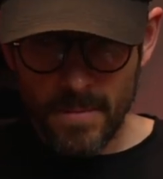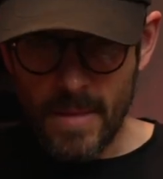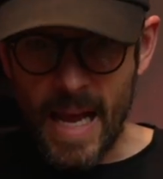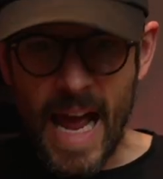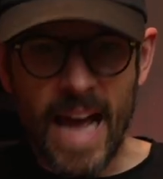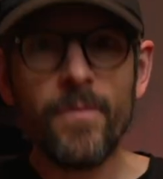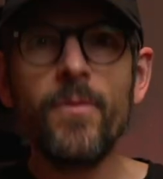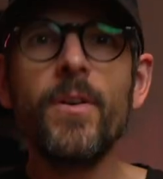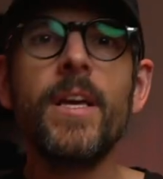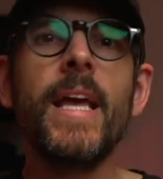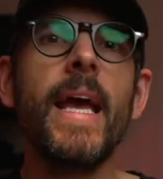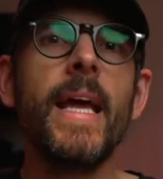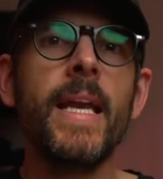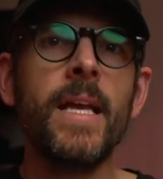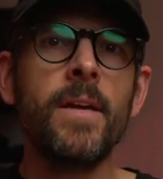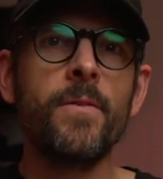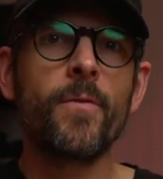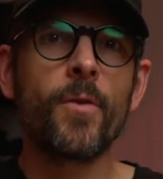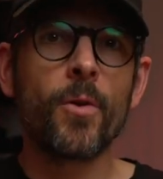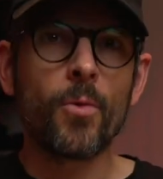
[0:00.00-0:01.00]

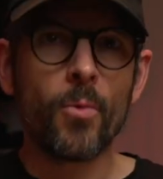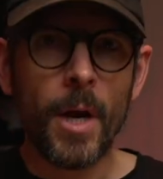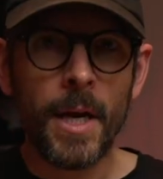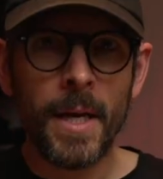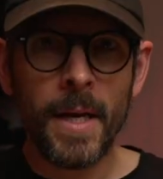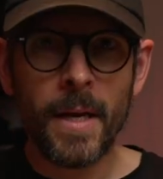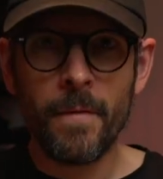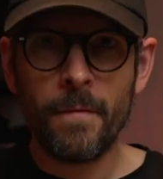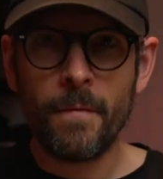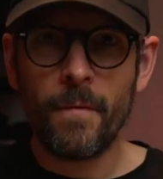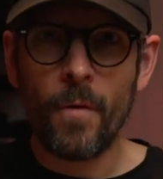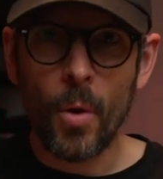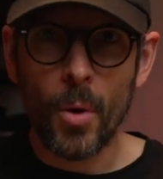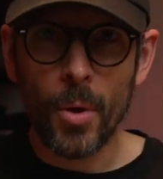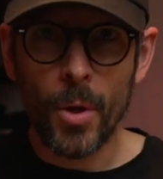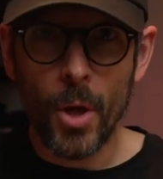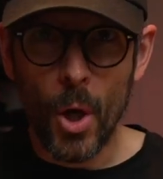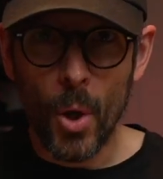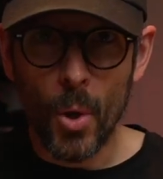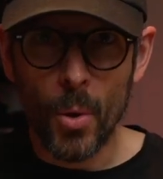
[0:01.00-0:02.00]
advocating for running a full
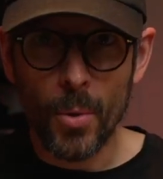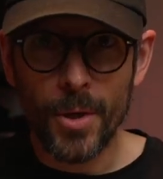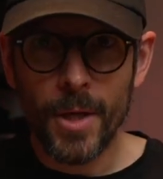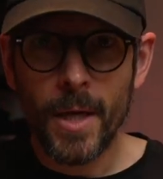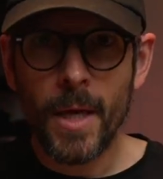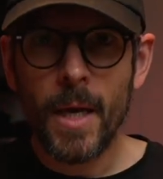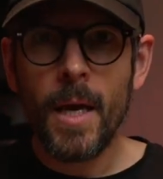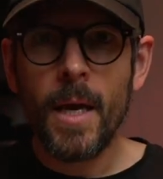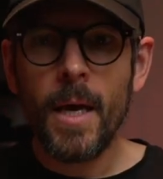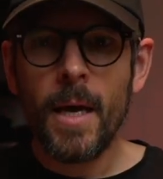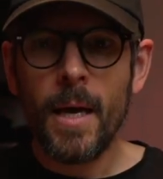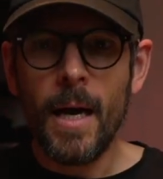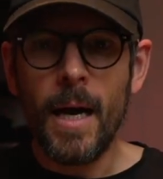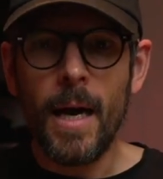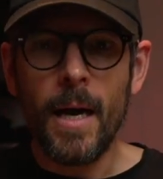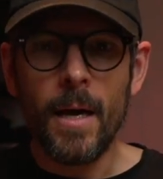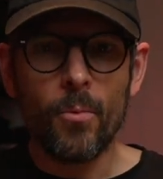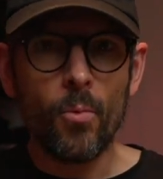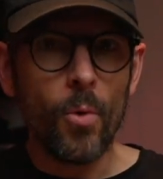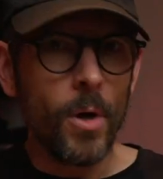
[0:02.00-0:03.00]
node,
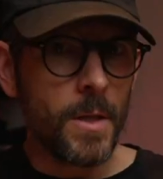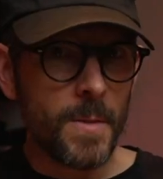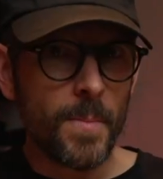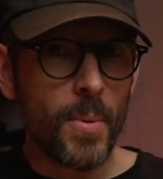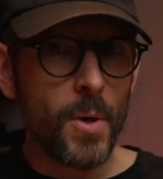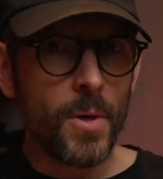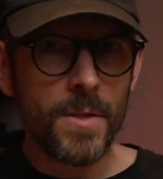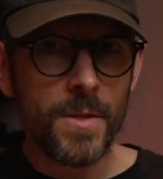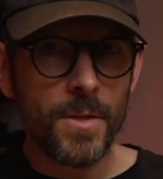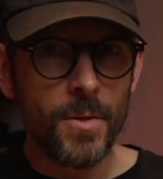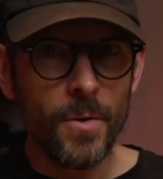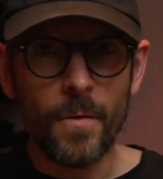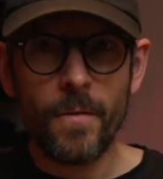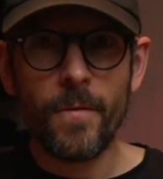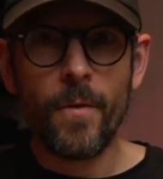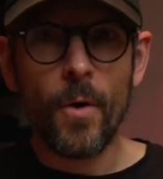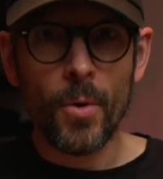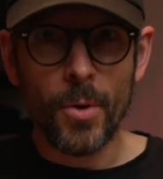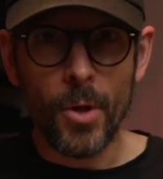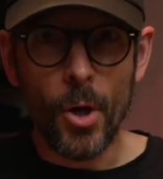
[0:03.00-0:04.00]
uh, one's personal
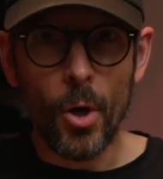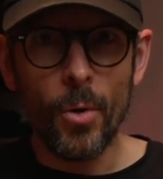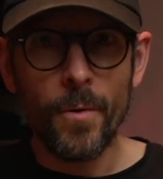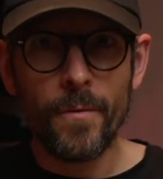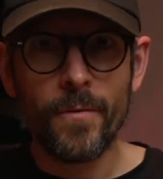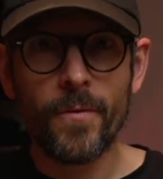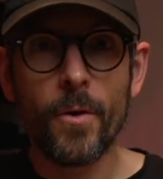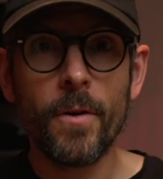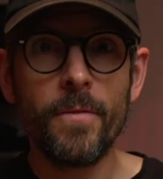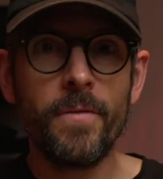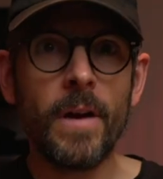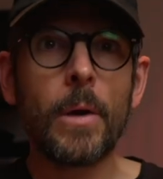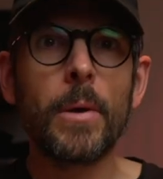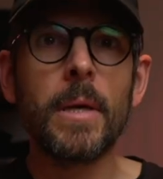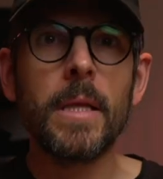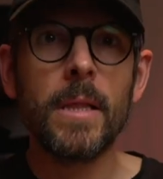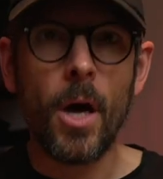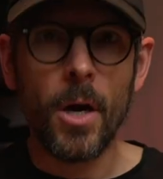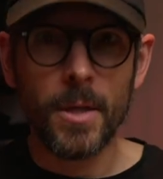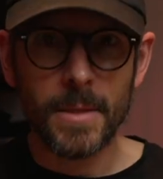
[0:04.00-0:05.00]
full node, for a
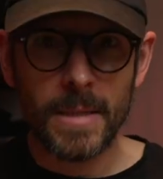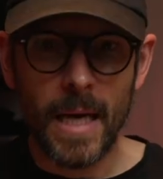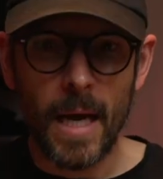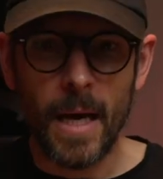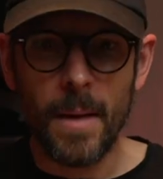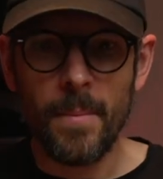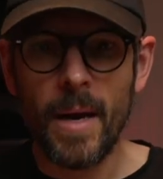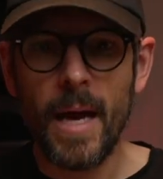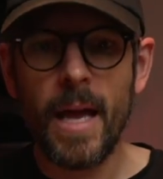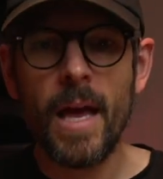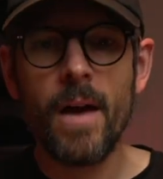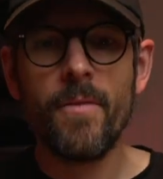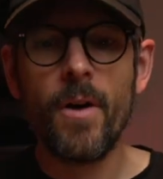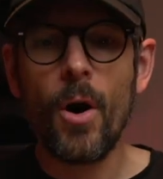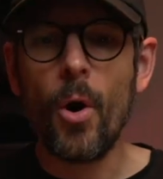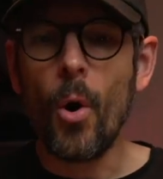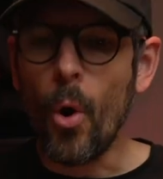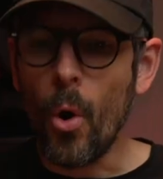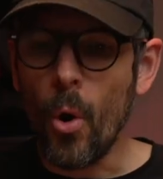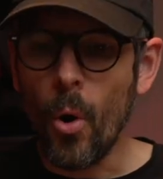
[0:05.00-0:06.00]
very long time. I have a
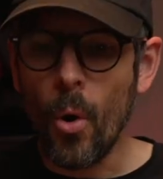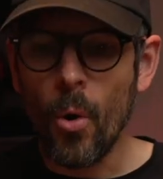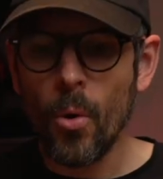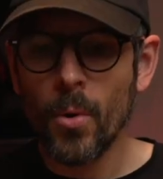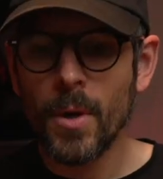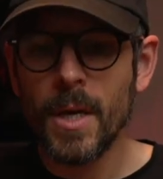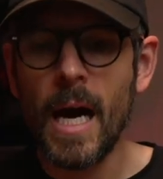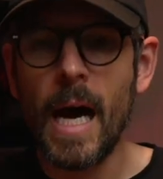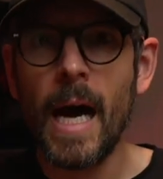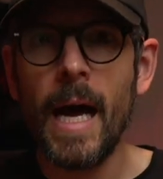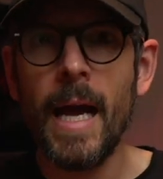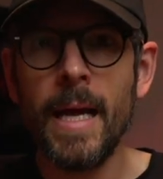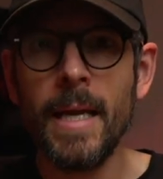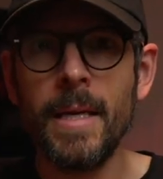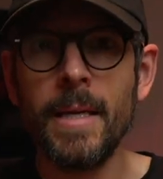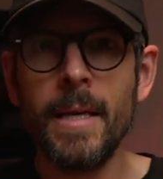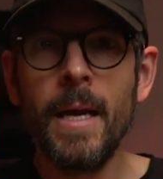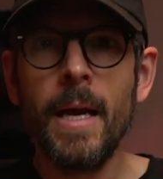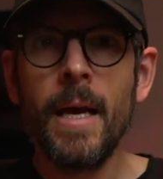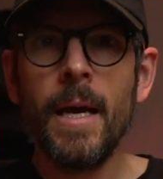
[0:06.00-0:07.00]
whole
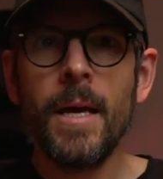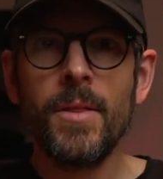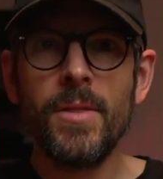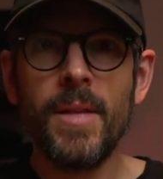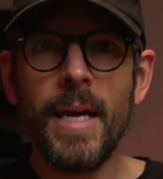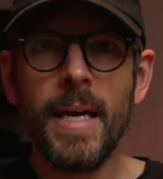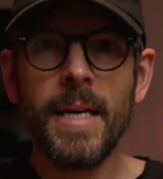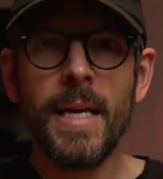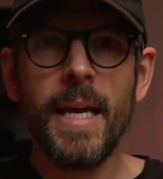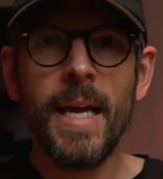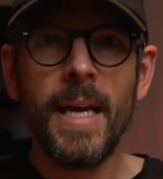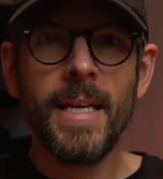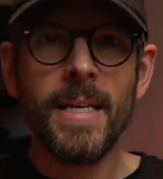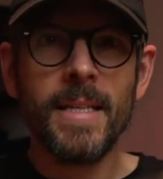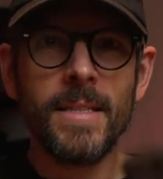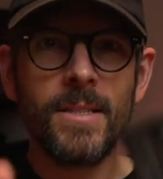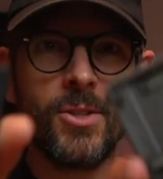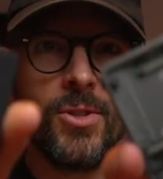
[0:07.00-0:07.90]
guide dedicated